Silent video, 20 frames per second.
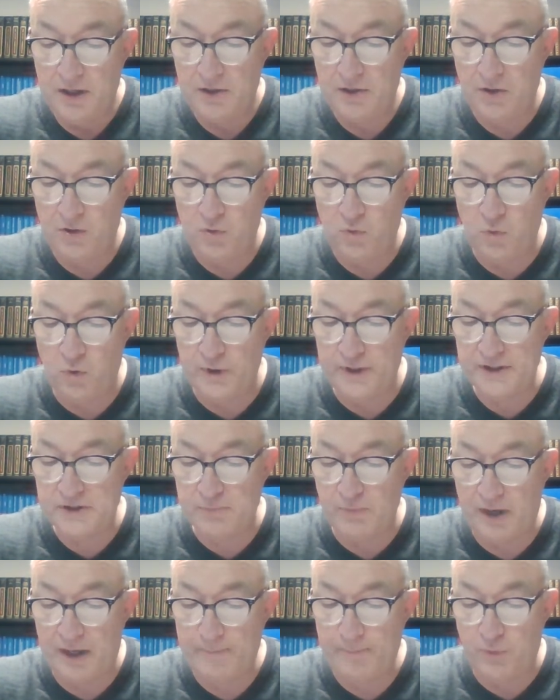The Lord is
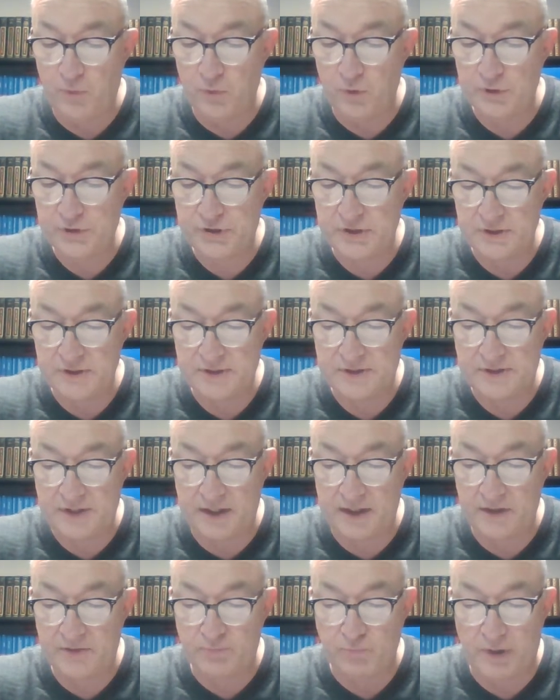my portion,
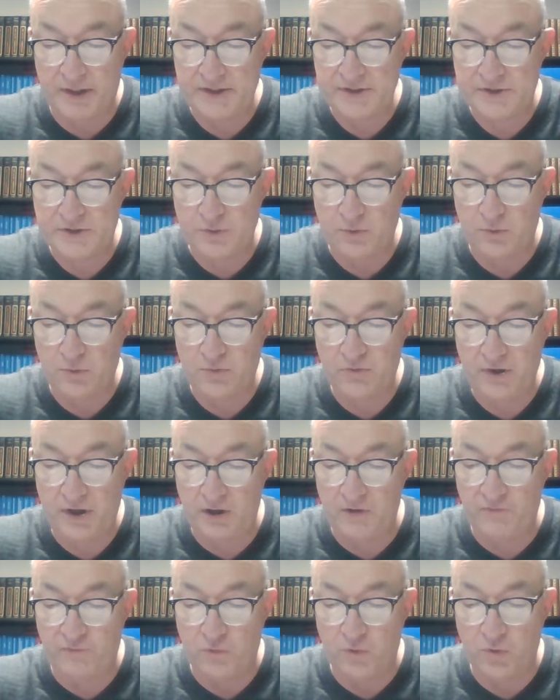saith my soul.
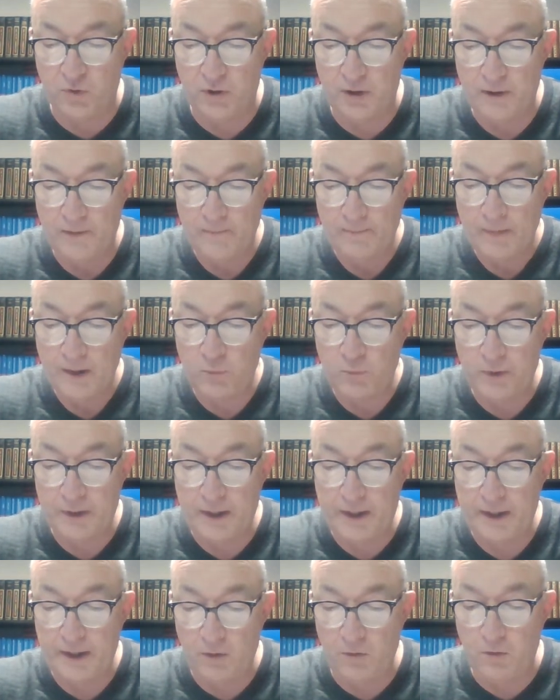Therefore, will
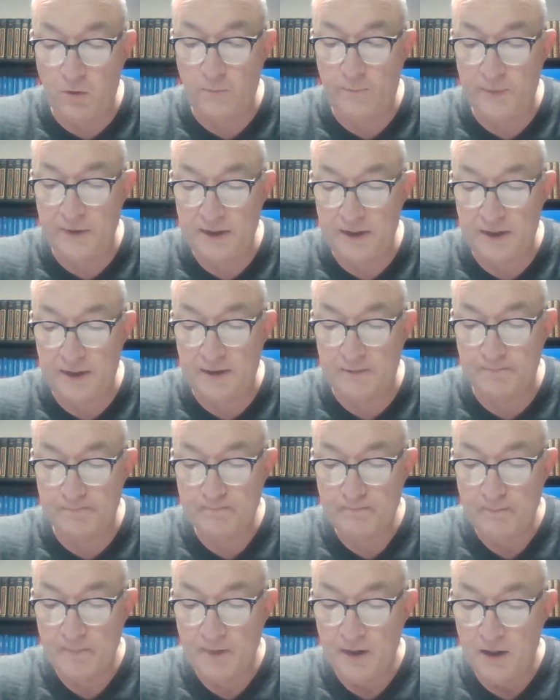I hope in him.
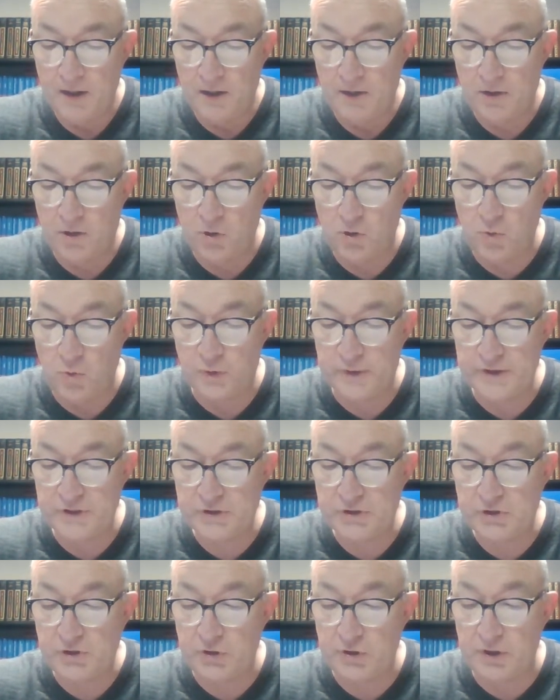The Lord
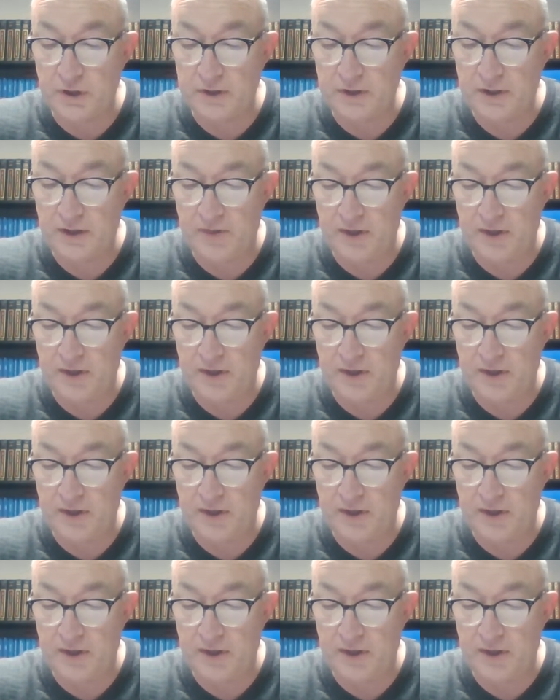is good unto